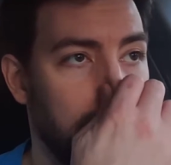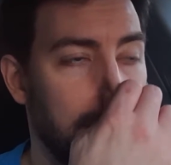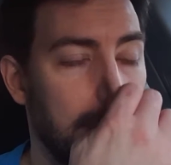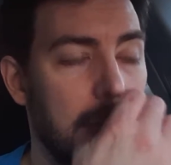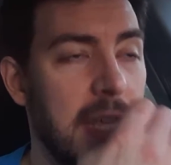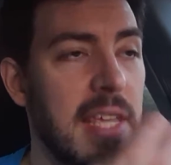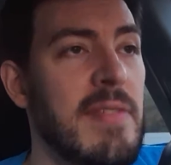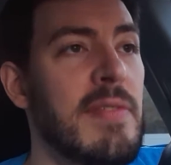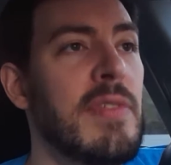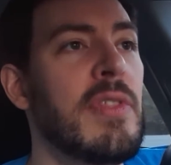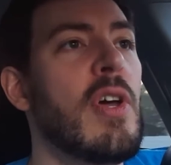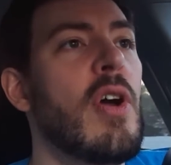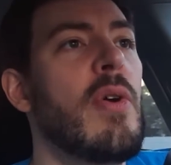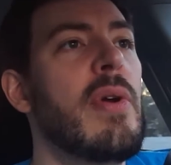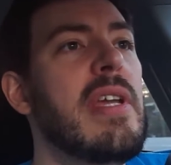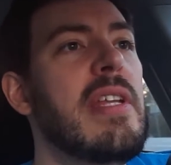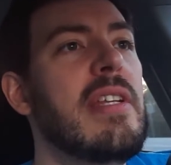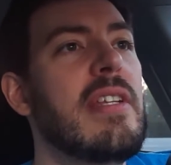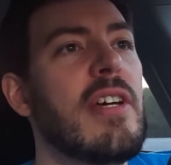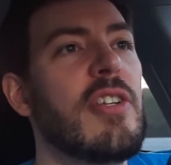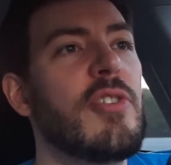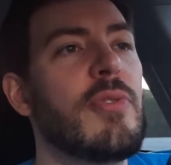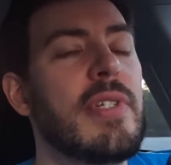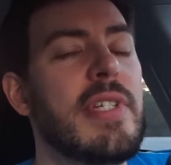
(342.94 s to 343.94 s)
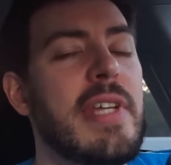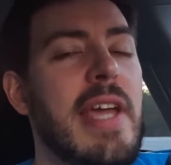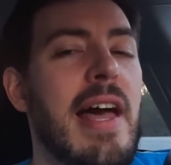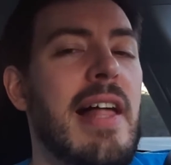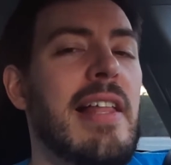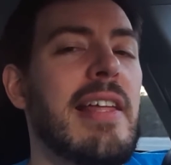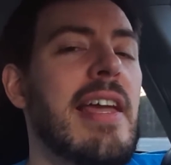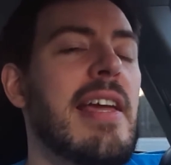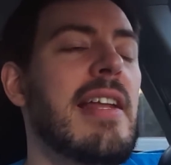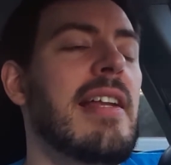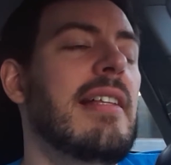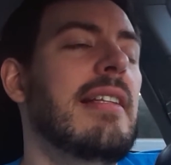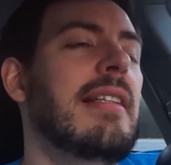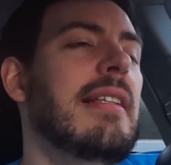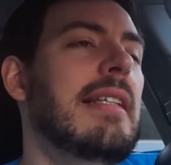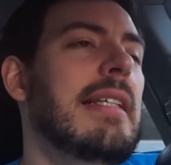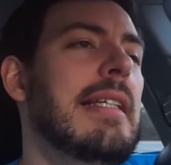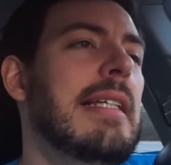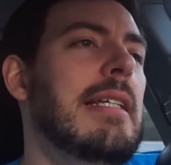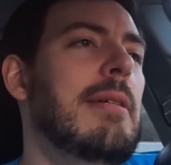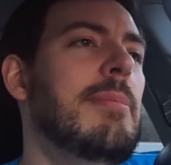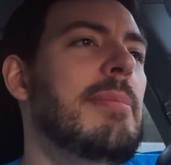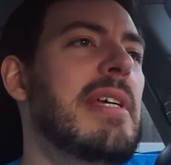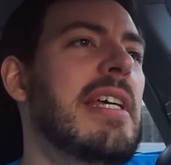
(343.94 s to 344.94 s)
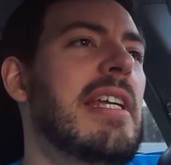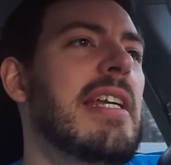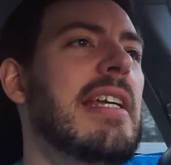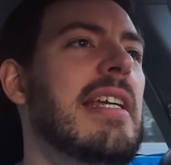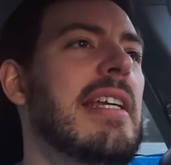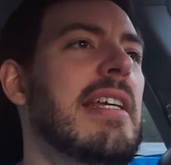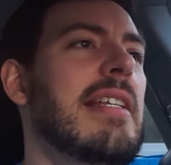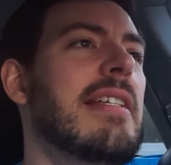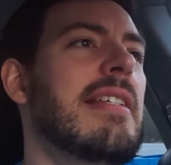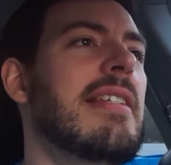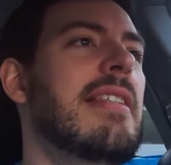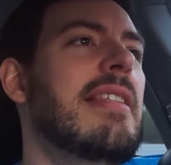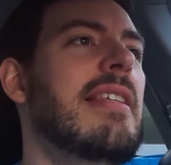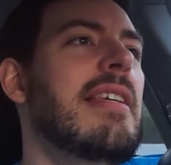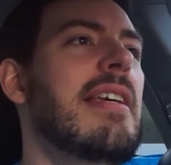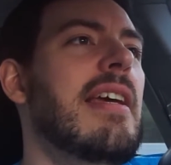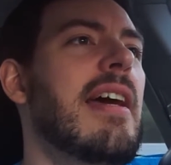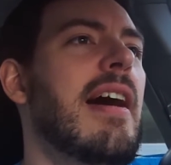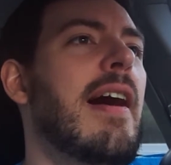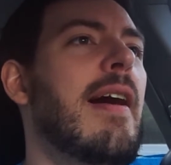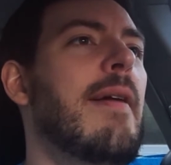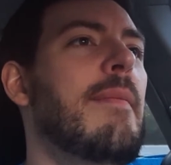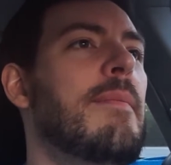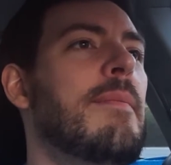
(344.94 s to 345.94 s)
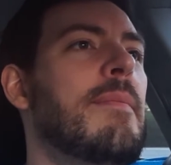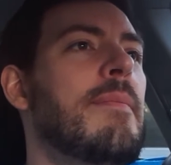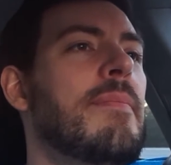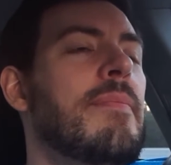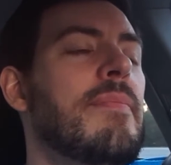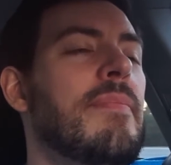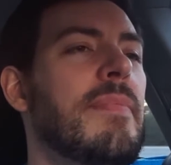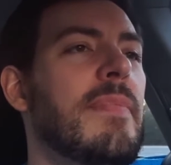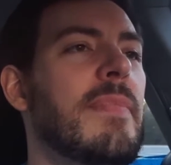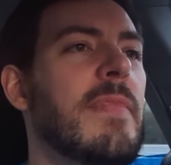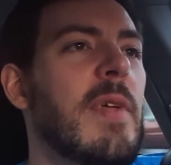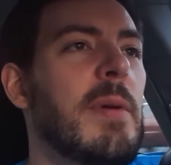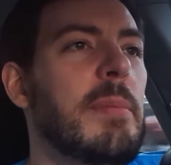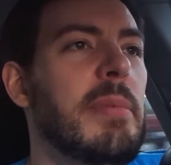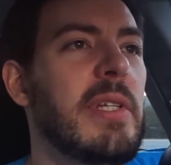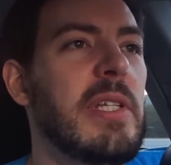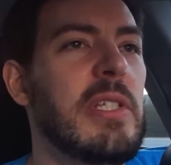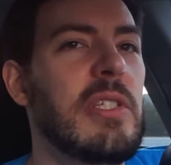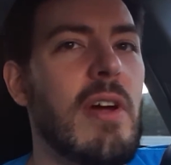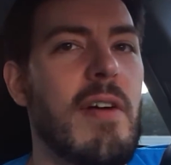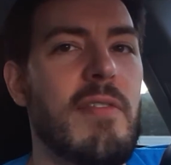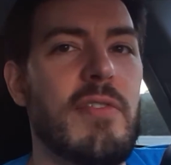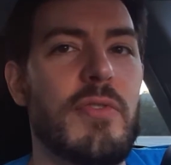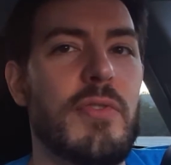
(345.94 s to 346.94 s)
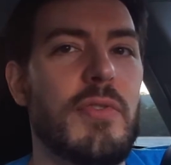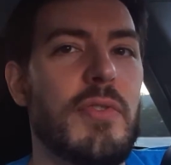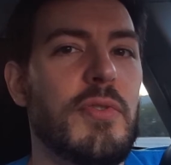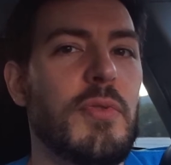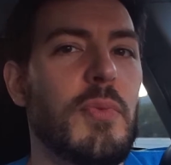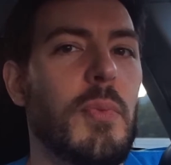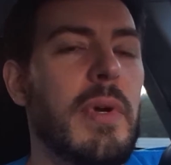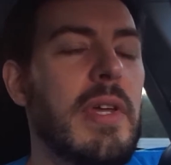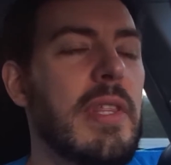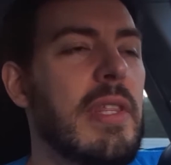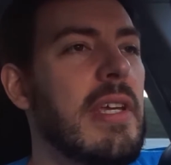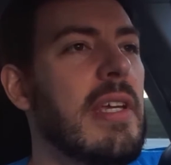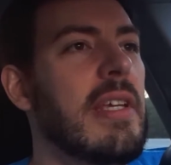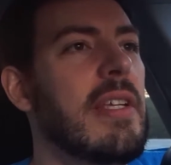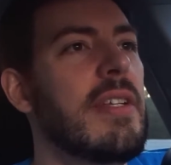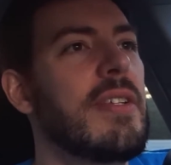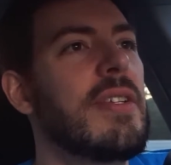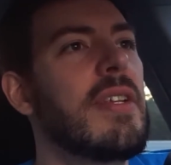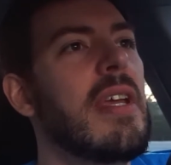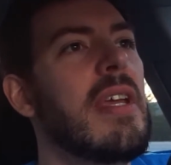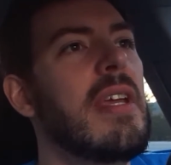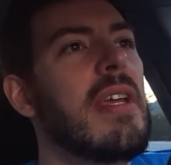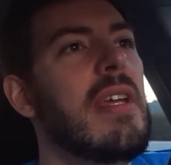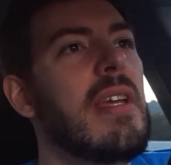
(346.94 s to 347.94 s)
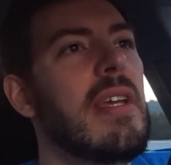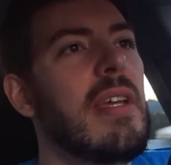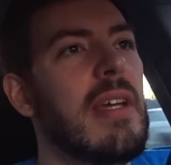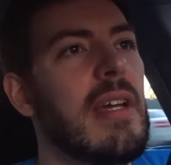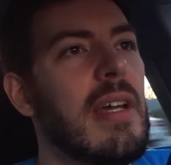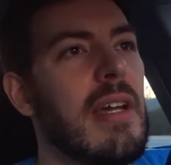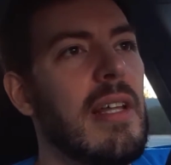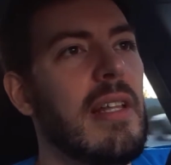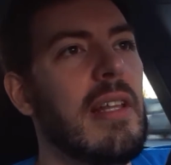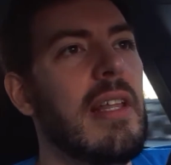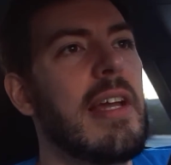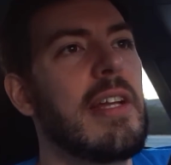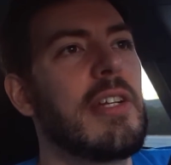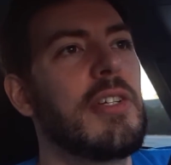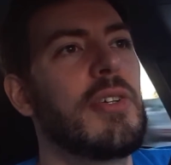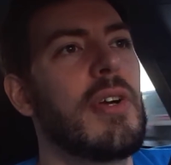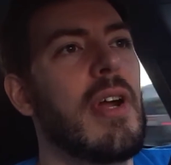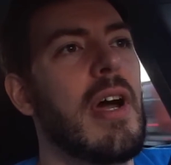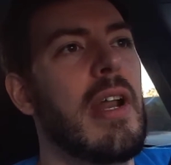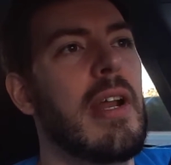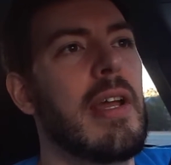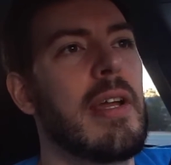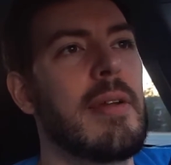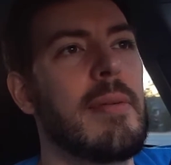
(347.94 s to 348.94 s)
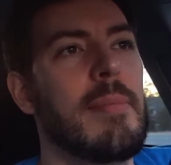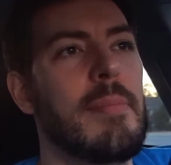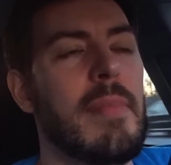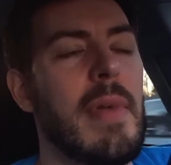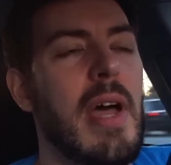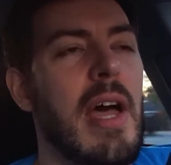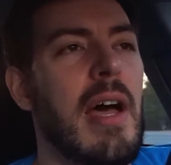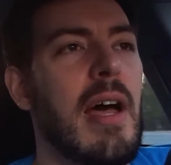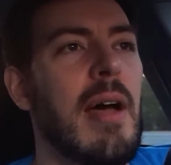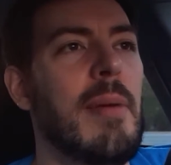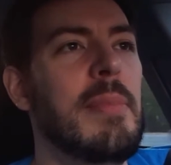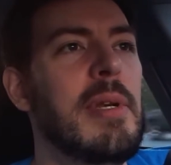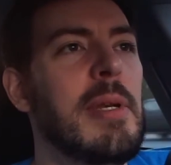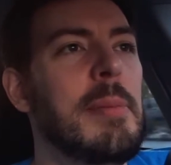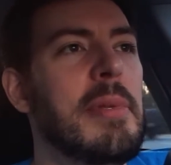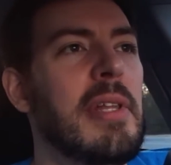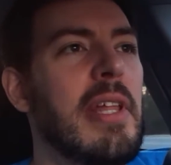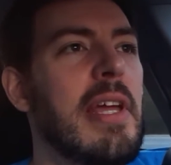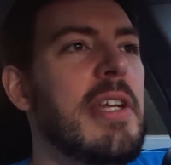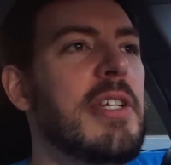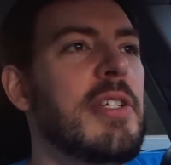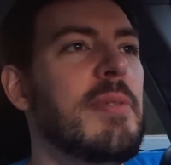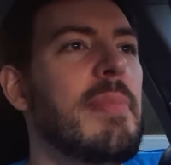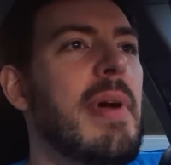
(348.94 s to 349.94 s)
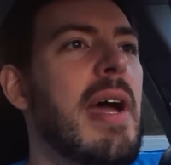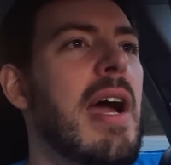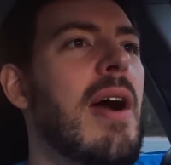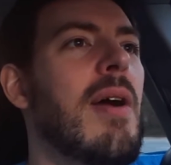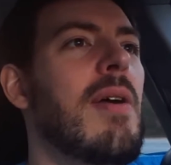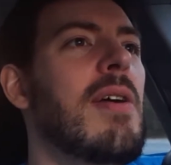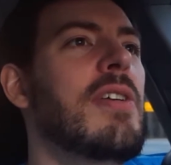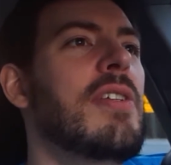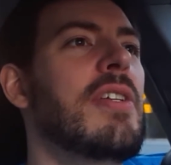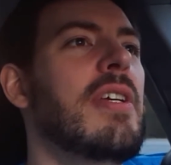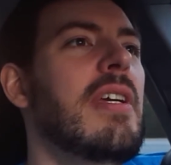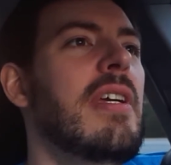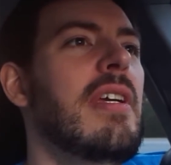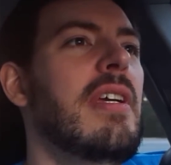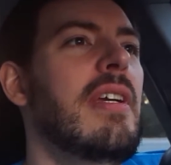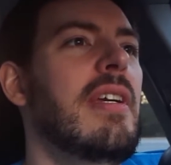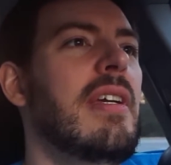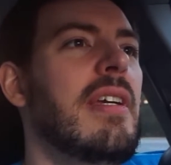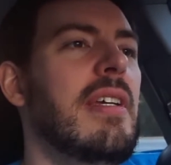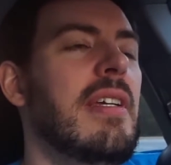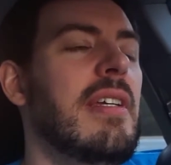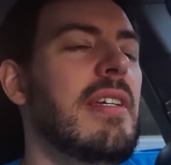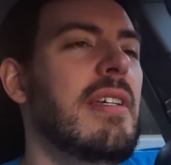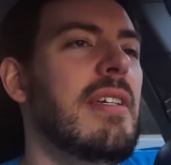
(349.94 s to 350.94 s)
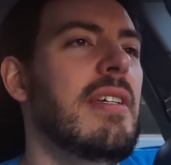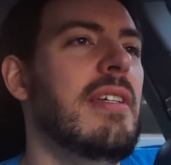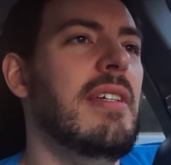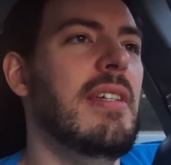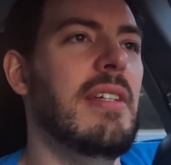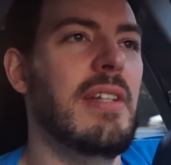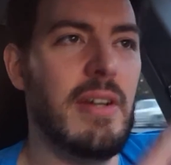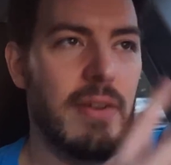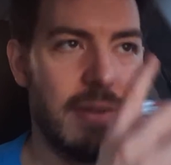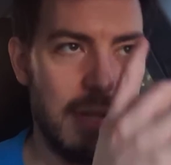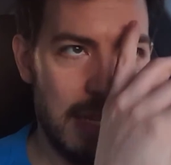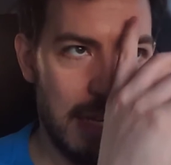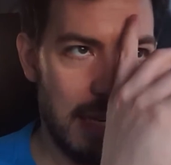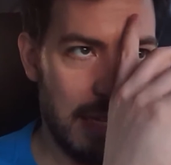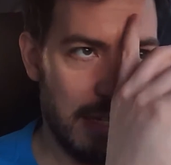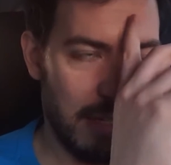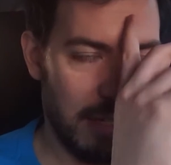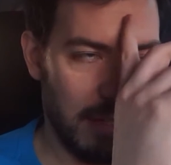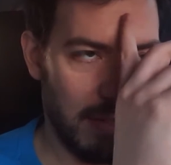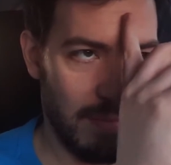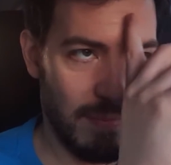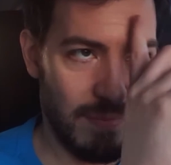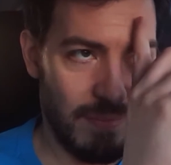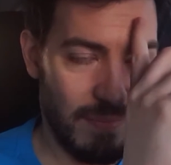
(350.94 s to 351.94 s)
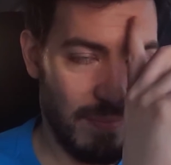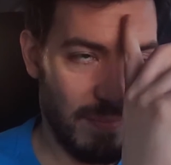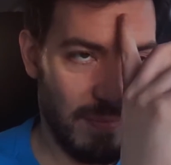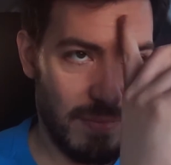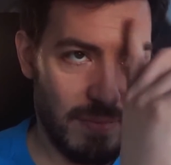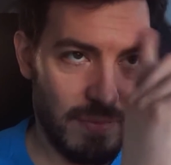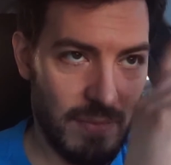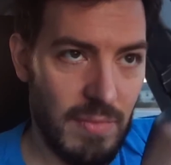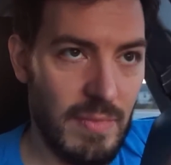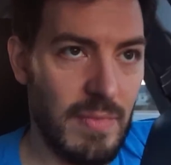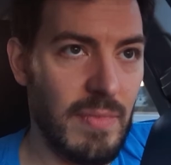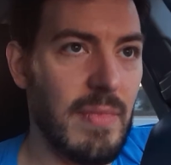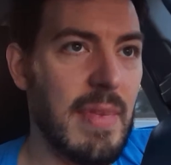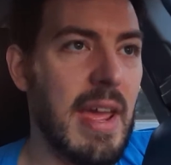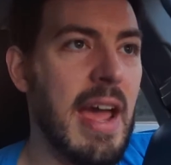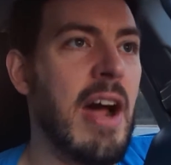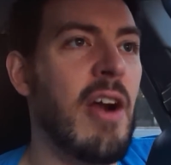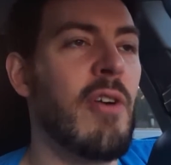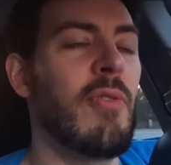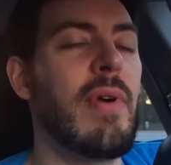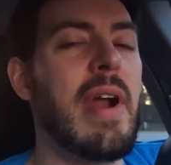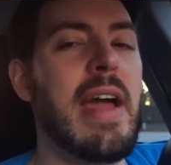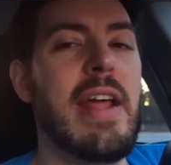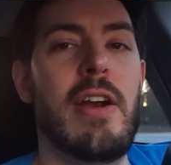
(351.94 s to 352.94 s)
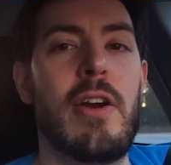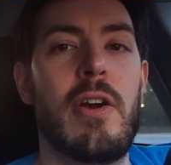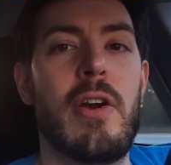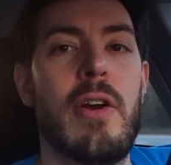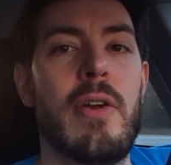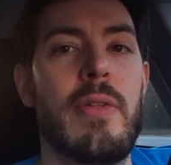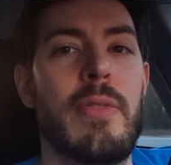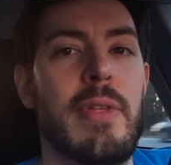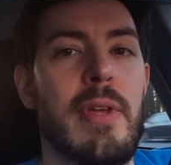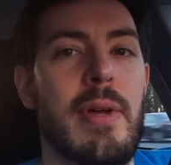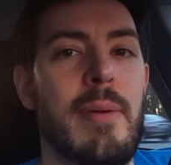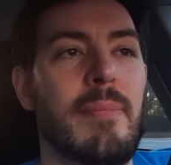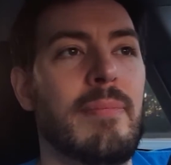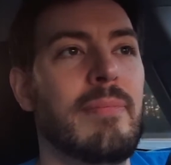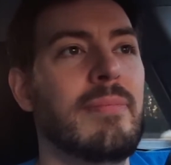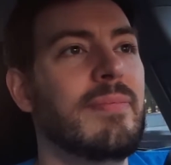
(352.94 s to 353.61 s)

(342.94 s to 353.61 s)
even though he does retaliate a little bit against the police officers with his electronic manipulation powers, you know, he doesn't outright hurt them